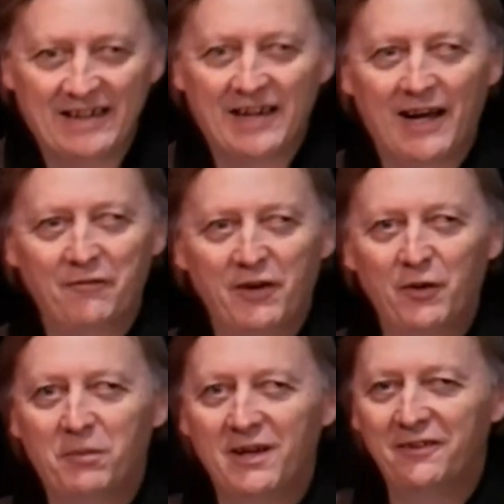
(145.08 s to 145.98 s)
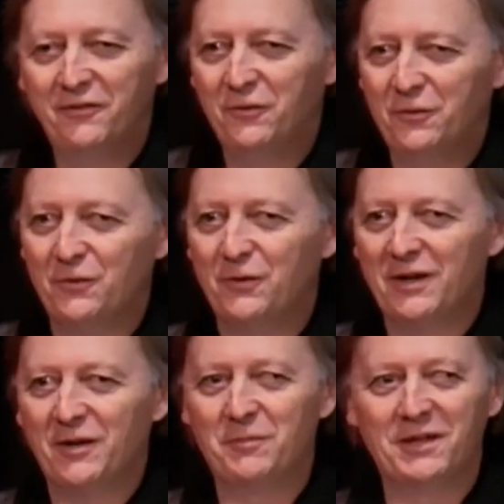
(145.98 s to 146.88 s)
I'm very pleased to
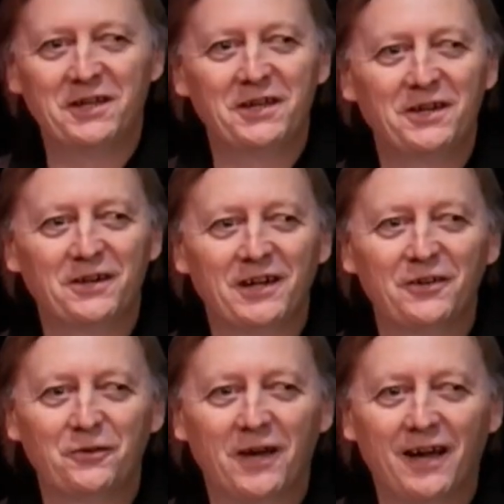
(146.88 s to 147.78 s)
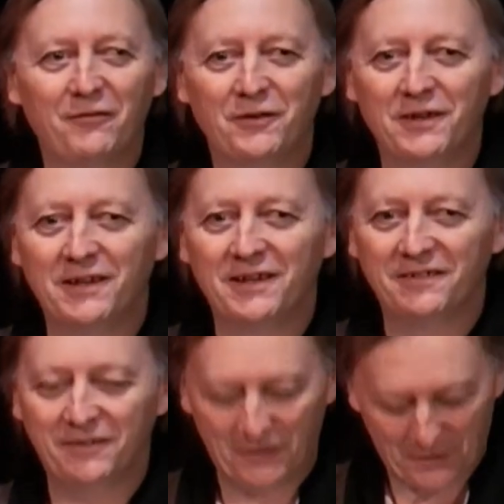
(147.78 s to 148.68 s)
be here and to have
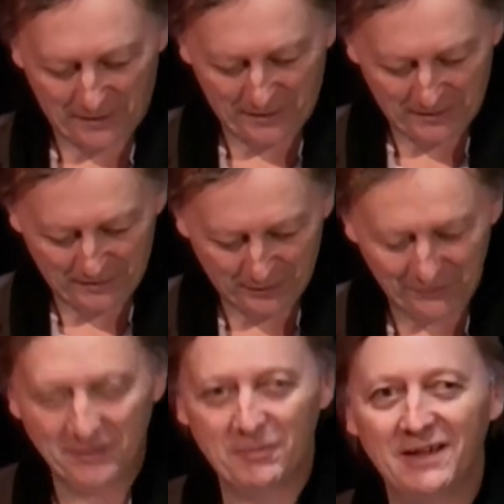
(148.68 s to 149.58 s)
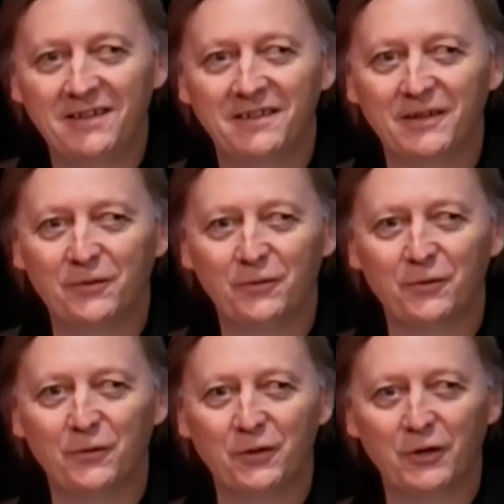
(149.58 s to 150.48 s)
this possibility
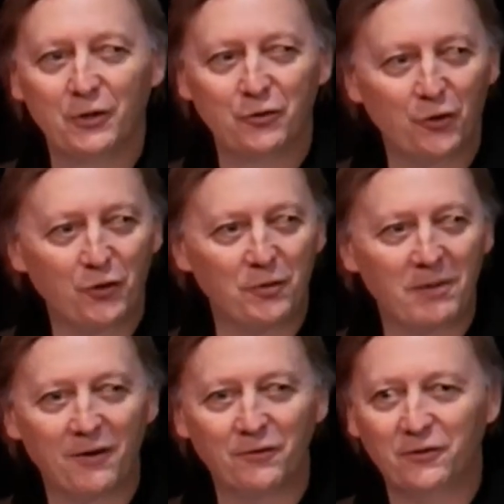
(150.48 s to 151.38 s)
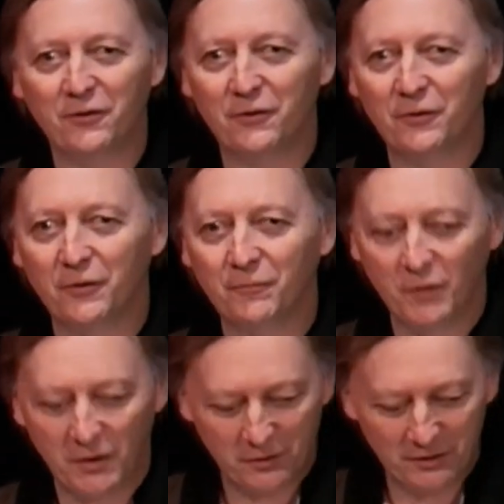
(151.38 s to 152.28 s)
to talk about
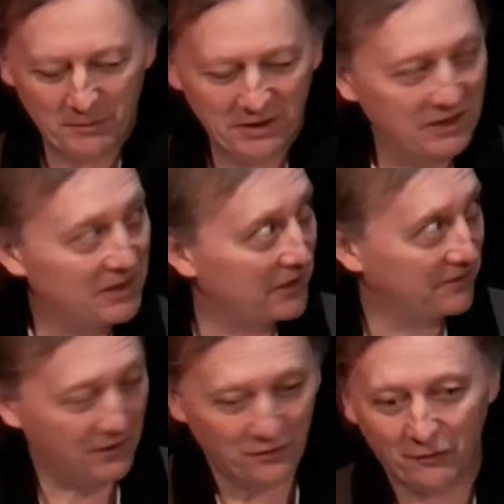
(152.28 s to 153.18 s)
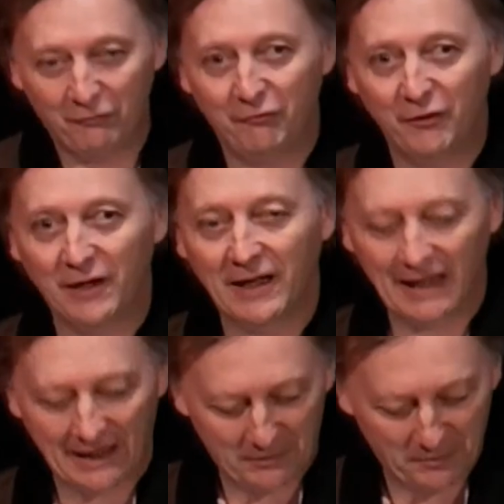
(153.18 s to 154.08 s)
Dimitri Kirsanoff
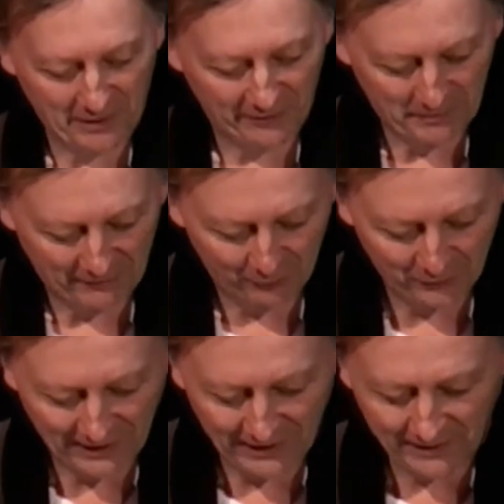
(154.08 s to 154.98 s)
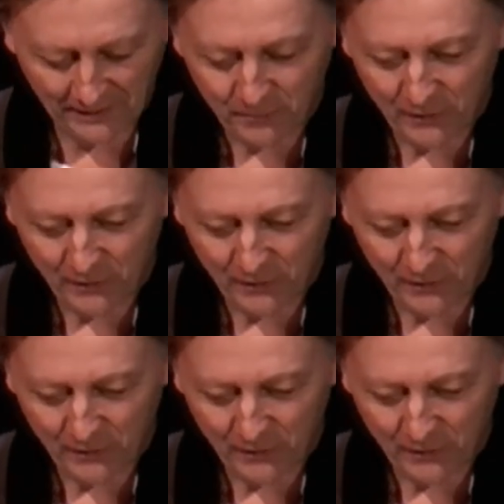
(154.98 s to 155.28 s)
and Benjamin Fondane.